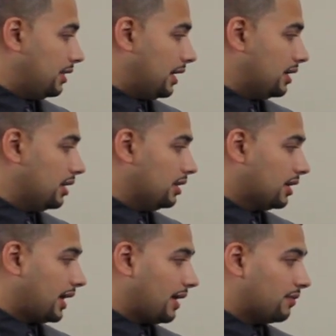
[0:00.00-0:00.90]
They're going to
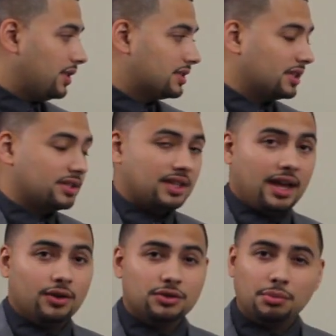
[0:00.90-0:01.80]
look at recent
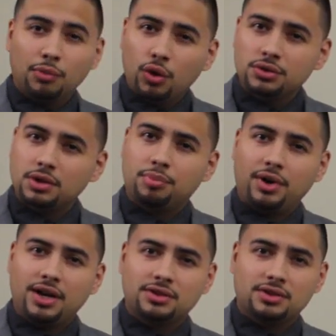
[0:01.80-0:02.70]
sales. Most
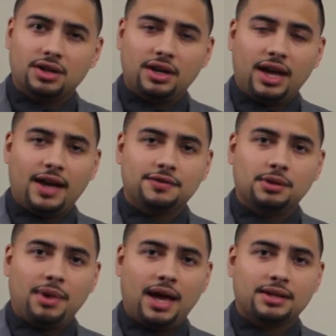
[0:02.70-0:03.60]
appraisers are going to have
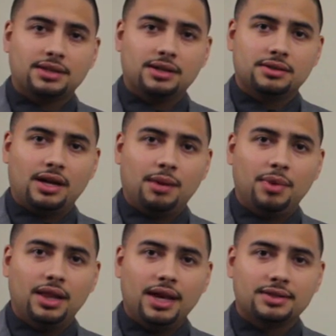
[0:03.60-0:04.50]
some access to
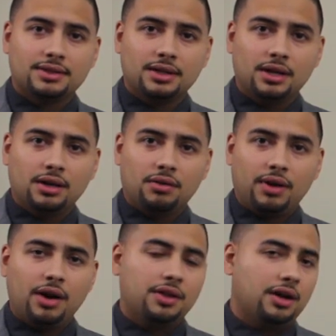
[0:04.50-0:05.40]
MLS,
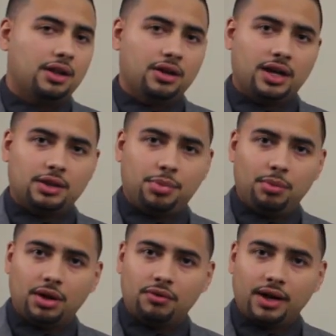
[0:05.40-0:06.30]
right? Or they're going to look at the
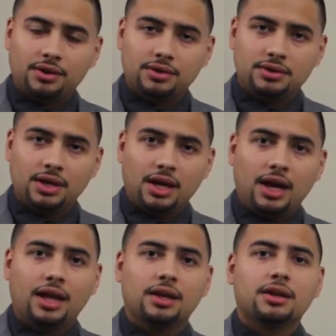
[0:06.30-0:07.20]
public records,
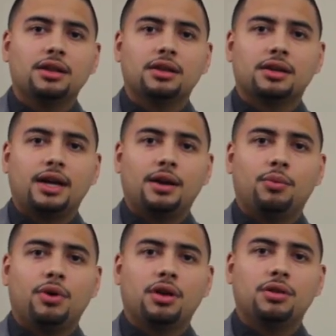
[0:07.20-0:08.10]
and they're going to look
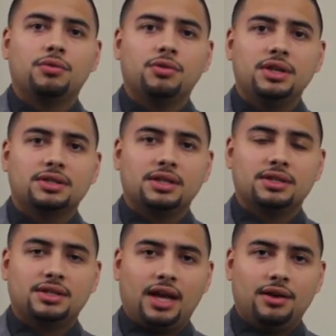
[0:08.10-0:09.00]
at what are the recent
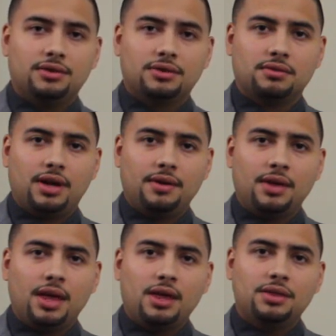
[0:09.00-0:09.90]
sales, right?
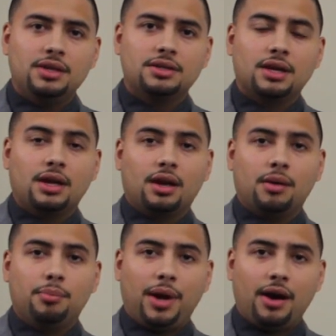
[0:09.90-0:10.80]
These
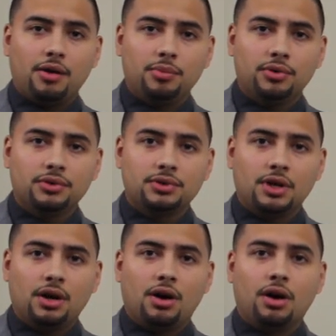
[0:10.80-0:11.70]

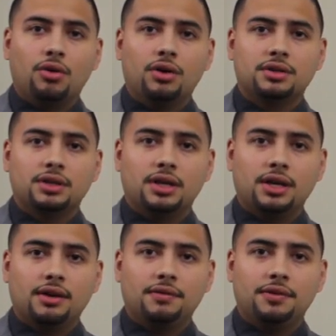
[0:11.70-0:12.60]
comparables are going to
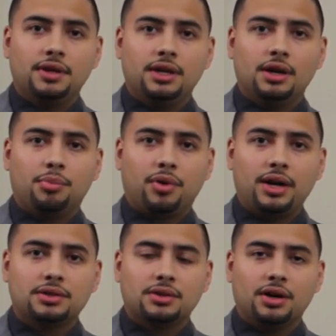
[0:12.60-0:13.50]
give the
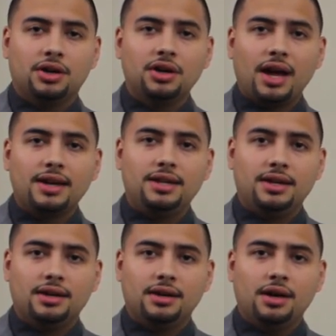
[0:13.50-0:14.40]
appraiser a good
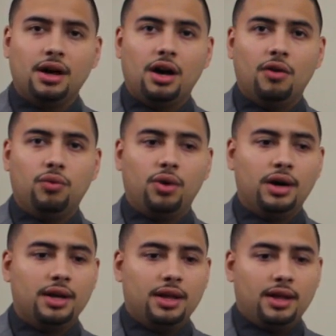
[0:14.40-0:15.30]
idea of
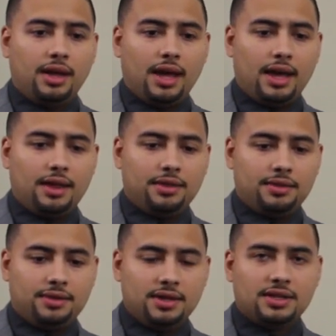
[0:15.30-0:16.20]
what
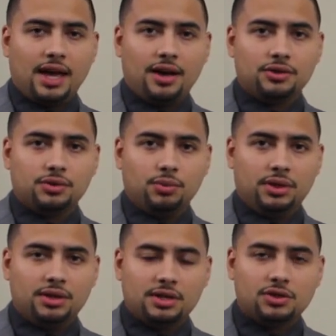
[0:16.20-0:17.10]
this house
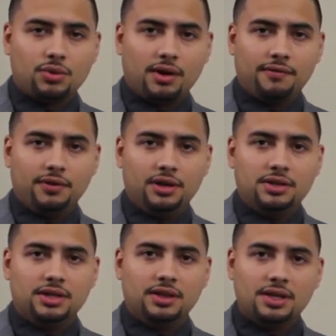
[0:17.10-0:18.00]
with this square
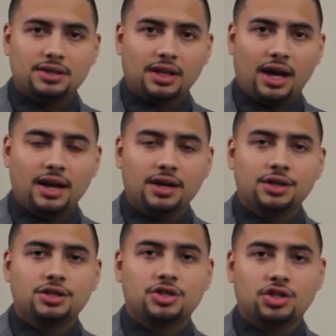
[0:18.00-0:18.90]
footage and this lot
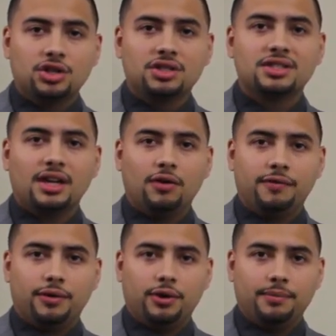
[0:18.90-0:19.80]
should sell
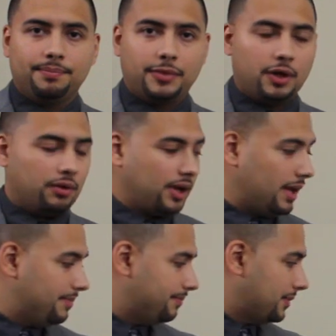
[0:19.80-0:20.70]
for,
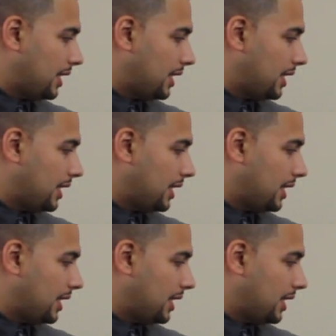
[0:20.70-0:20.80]
okay?